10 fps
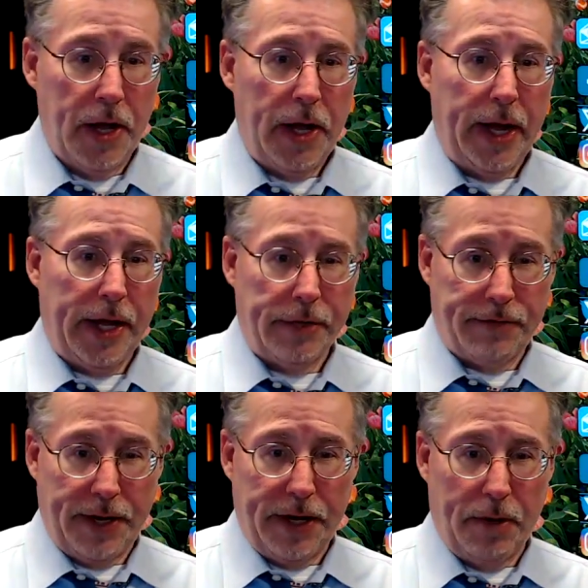and to
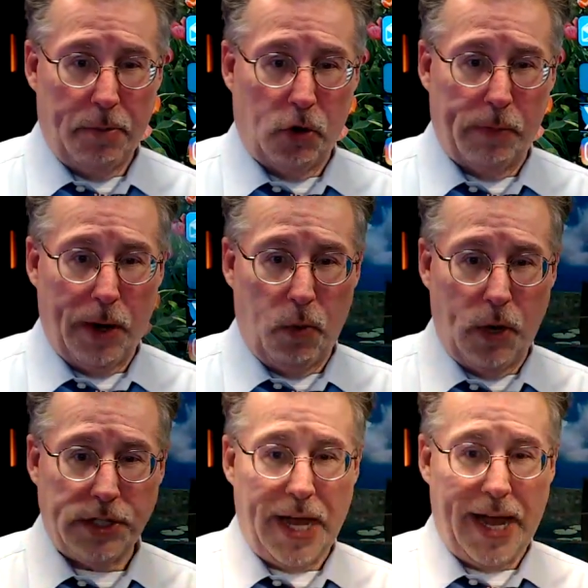find out more about
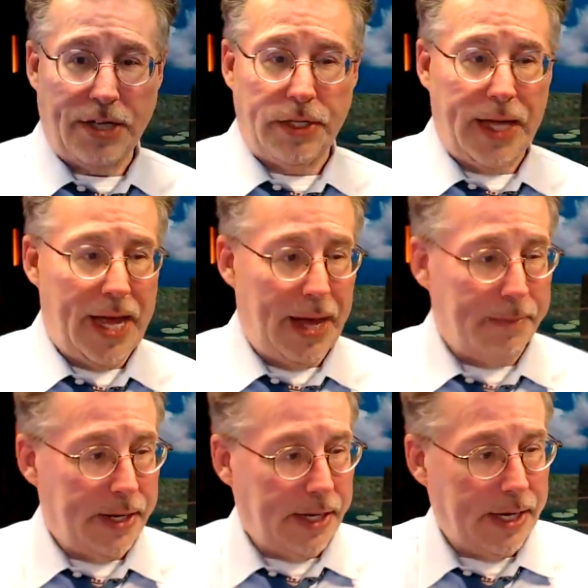what's actually
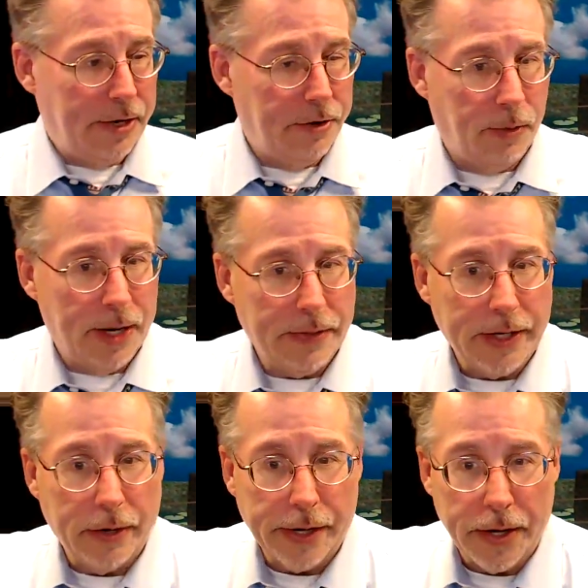happening in and around the
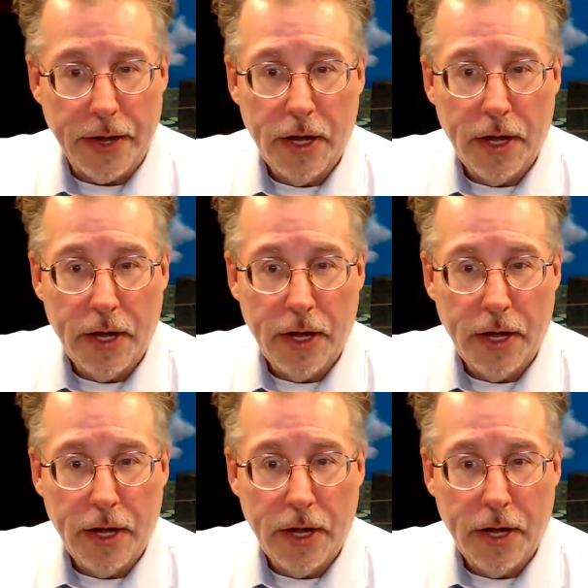area.